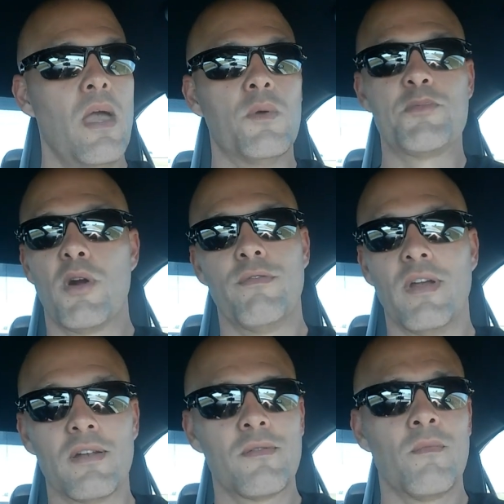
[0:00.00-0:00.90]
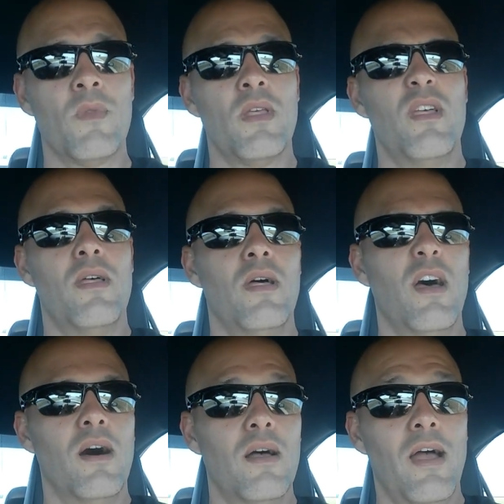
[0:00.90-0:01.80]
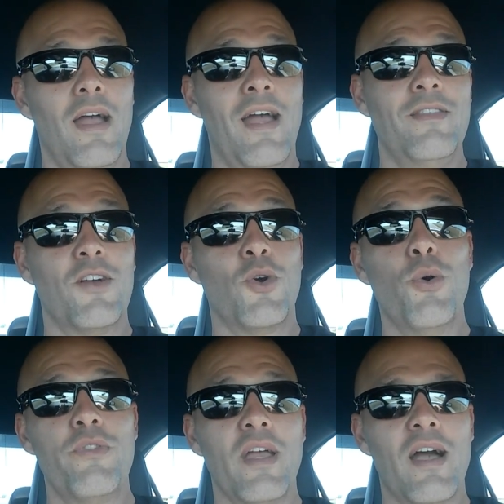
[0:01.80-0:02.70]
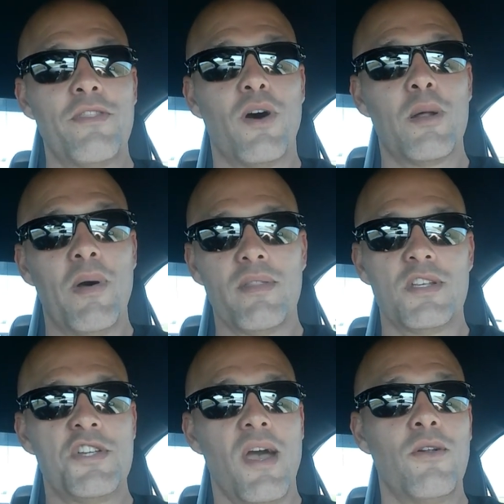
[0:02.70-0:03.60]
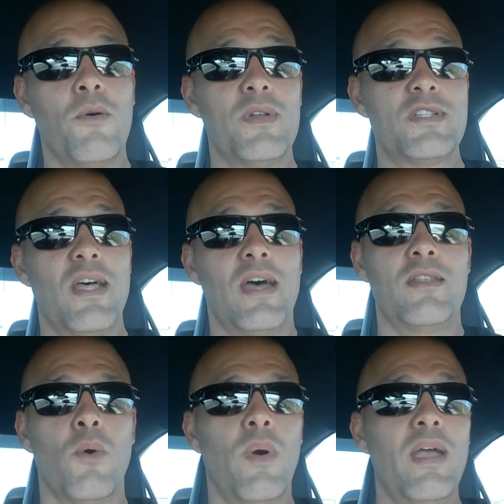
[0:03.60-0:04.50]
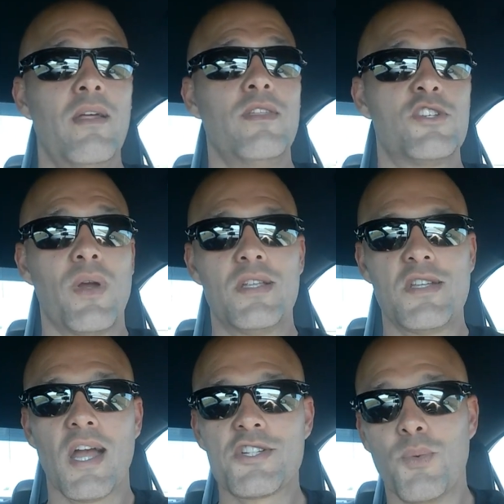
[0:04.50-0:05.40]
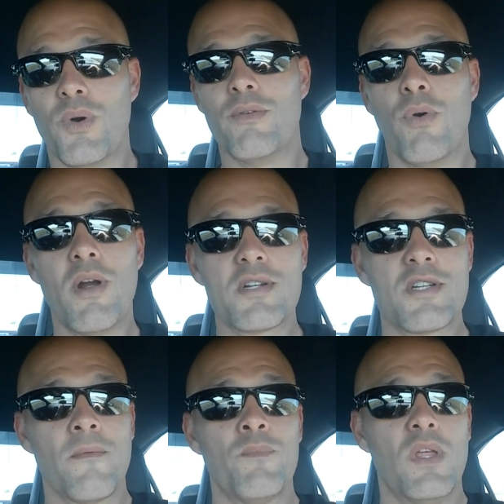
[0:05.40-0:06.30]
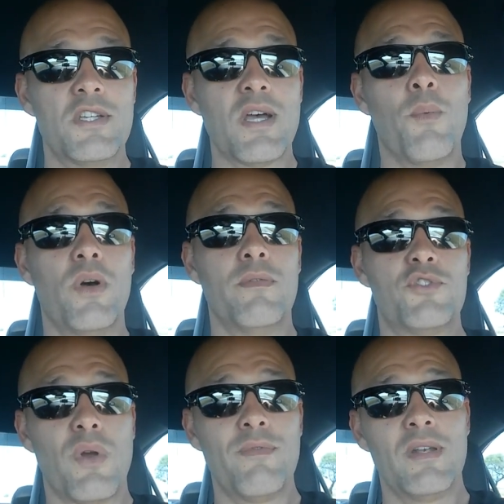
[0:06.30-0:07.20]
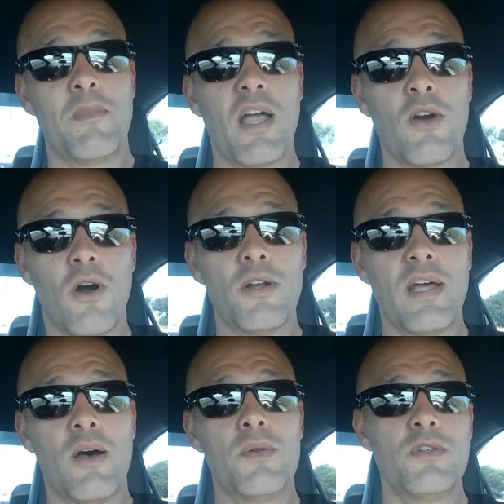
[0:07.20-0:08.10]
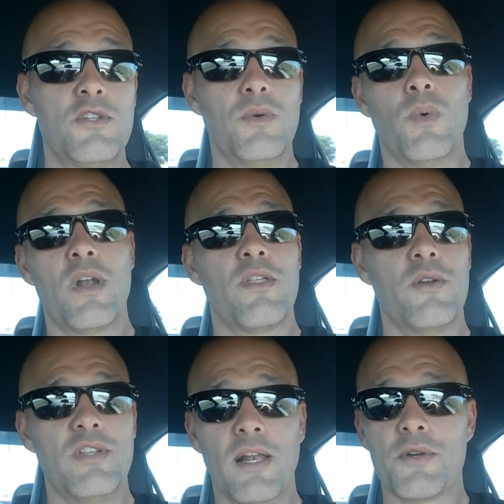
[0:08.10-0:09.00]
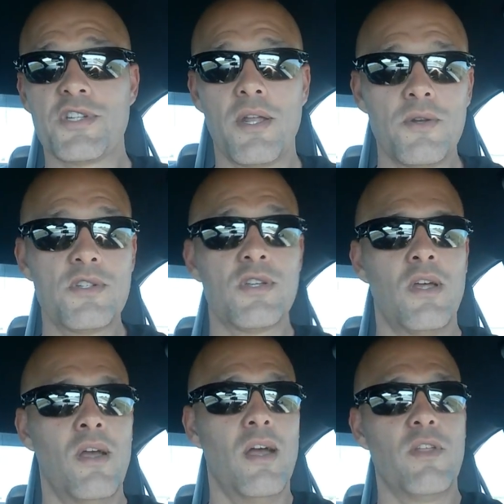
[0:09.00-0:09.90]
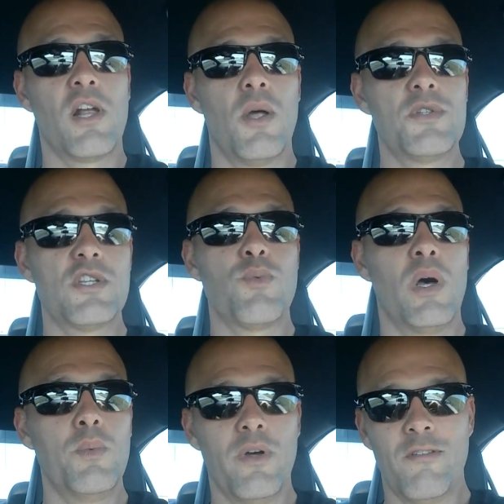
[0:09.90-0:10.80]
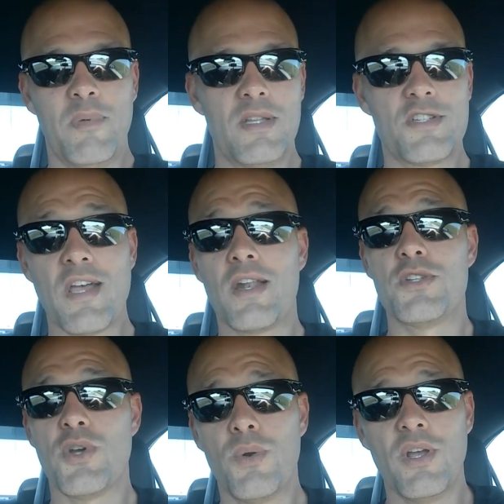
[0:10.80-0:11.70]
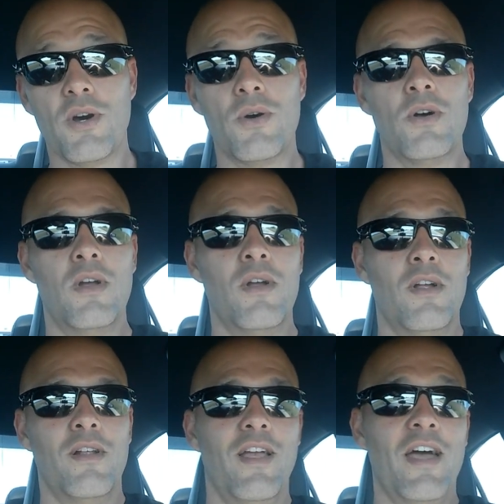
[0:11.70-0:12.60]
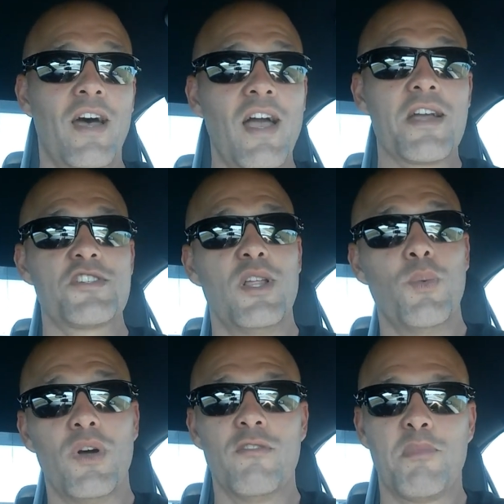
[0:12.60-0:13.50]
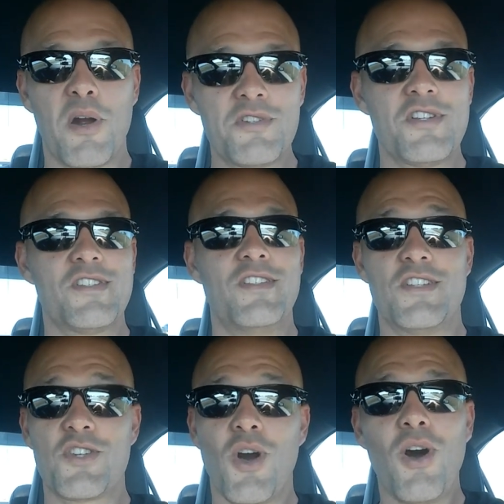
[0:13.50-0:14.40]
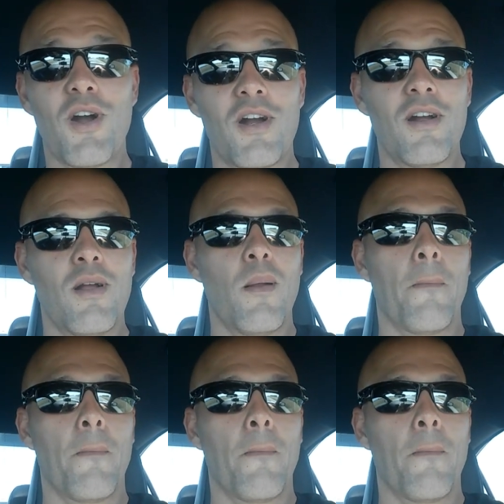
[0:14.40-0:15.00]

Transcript: It was perfect. And the cool thing I thought about the channel was that the way the transaction would have worked is I would have driven my car down to one of their dealer centers, and the closest one would have been San Antonio, and I actually would have purchased this car